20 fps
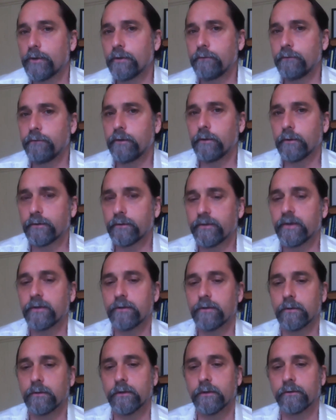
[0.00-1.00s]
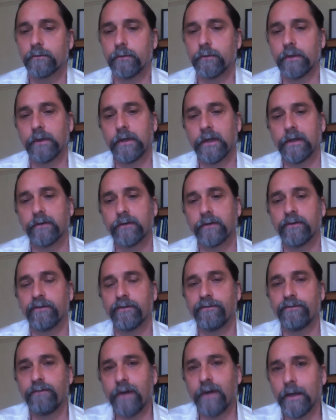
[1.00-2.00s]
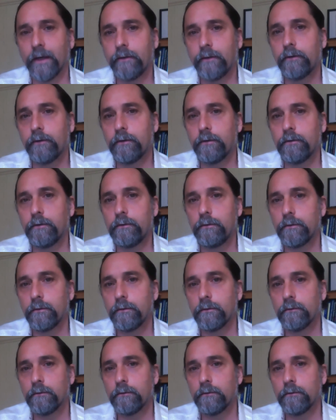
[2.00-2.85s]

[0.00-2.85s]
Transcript: should view essential oils really as the final